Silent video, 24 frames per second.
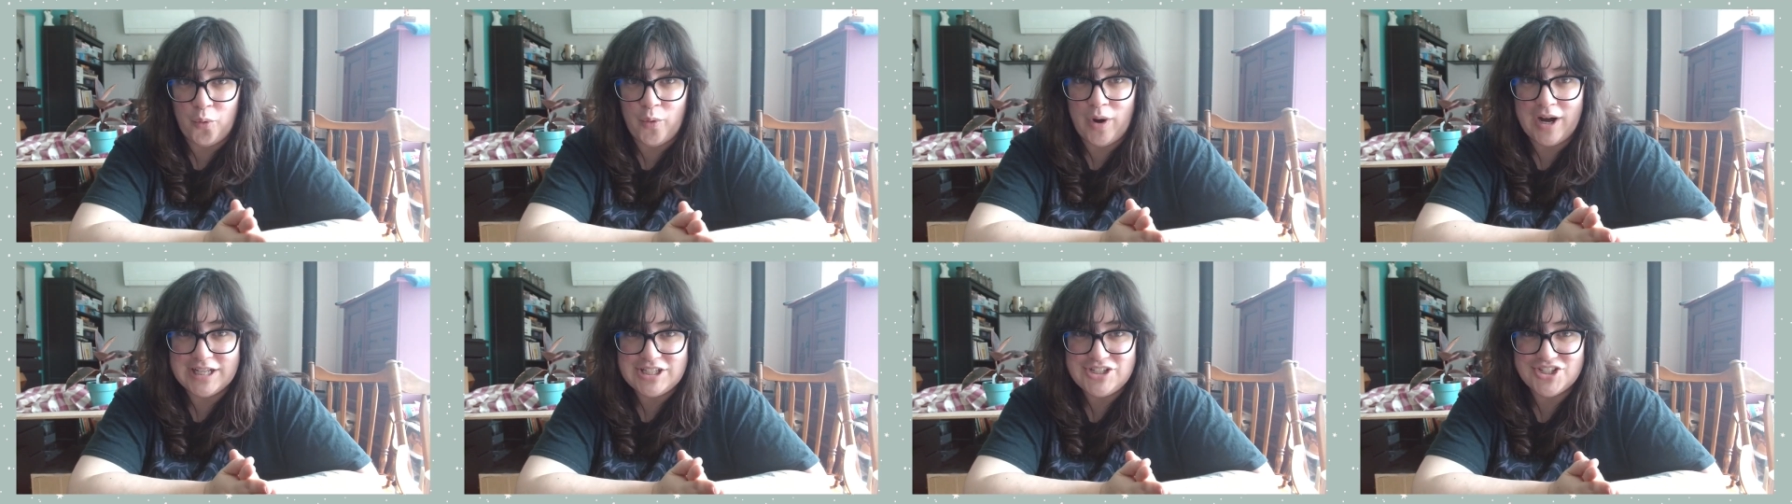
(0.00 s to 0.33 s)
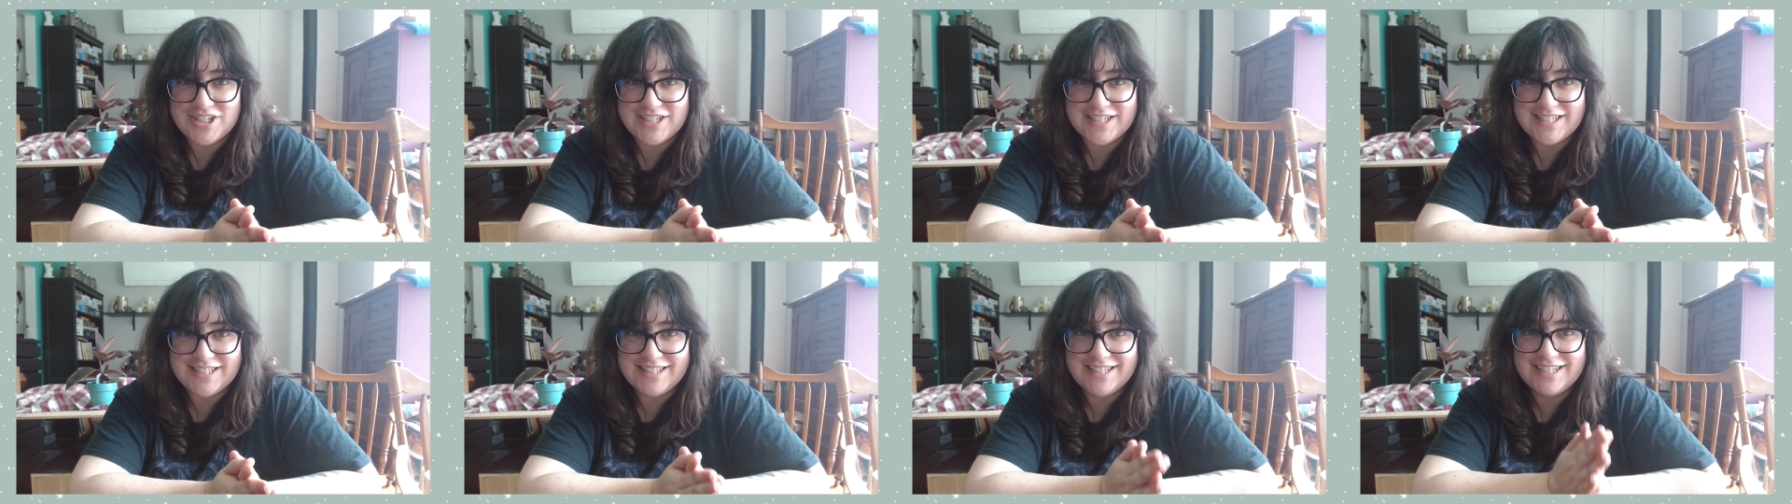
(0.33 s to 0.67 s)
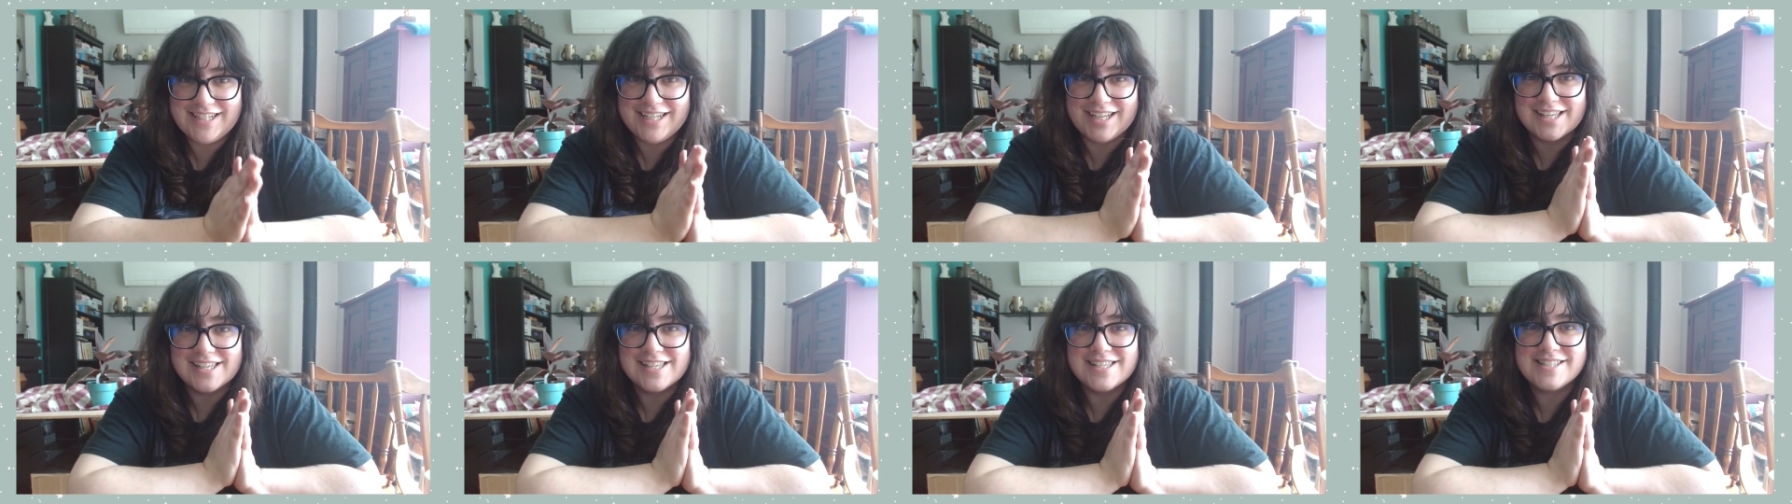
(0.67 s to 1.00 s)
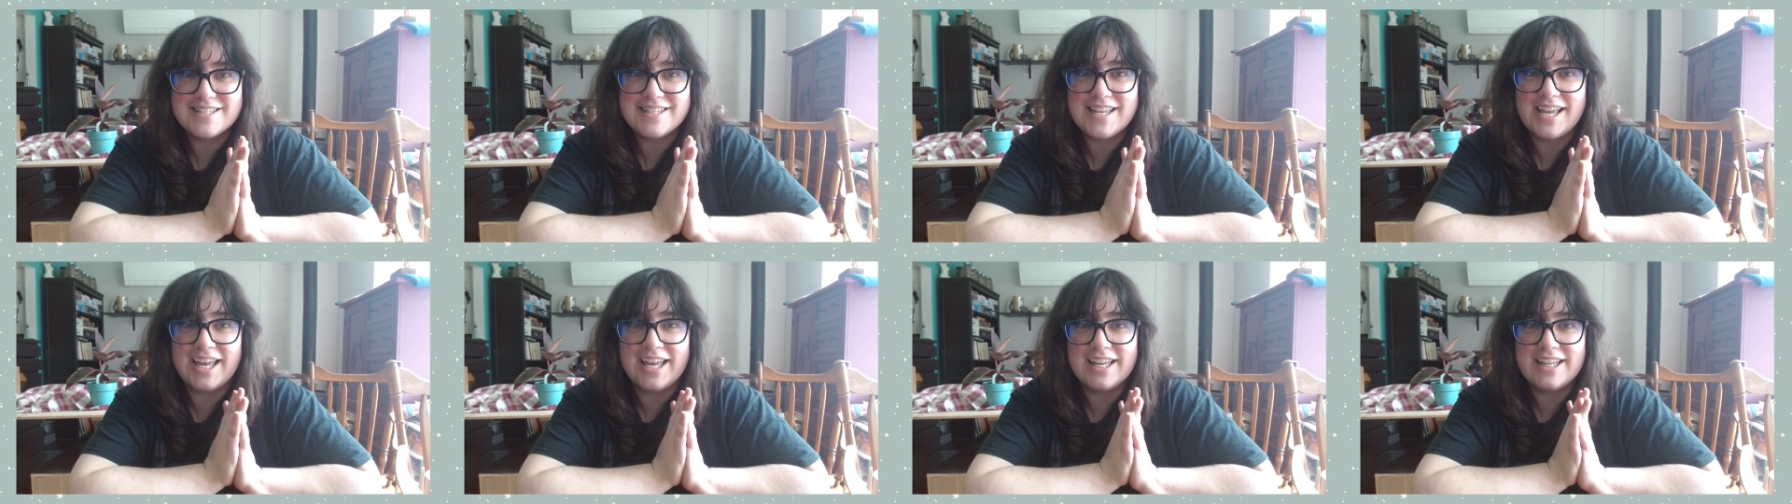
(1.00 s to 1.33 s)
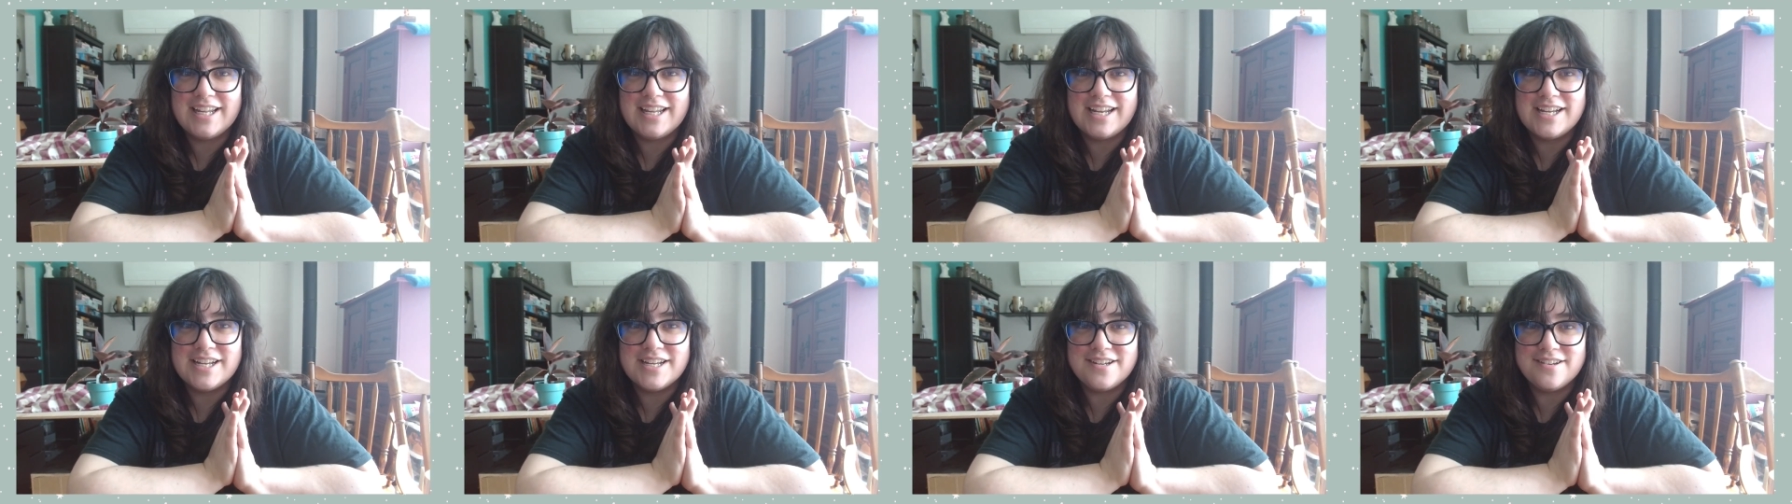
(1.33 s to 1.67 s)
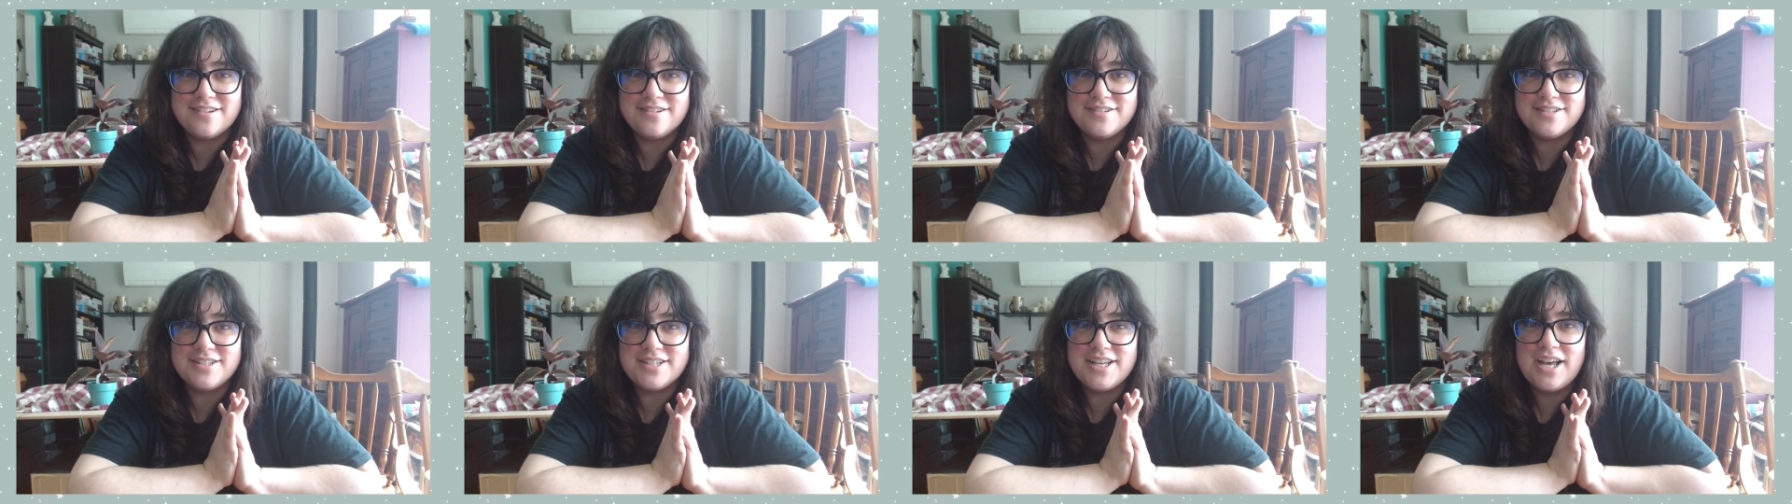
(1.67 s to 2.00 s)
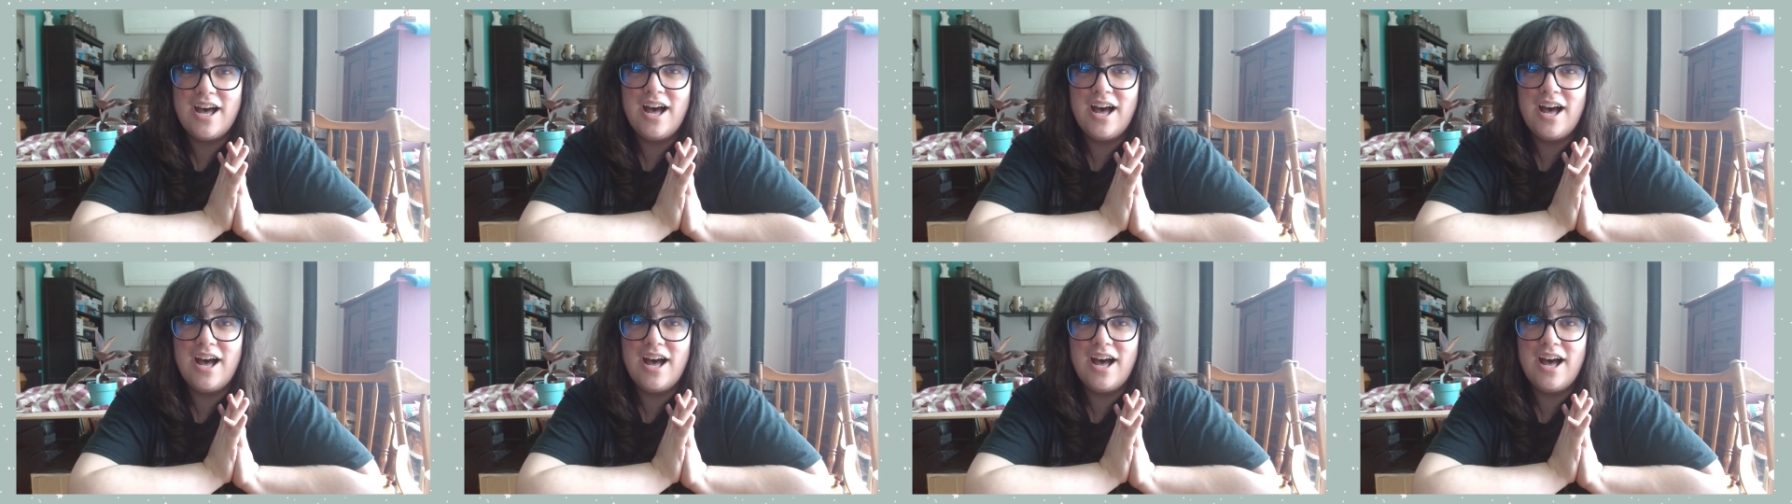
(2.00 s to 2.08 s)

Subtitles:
watch it, because it is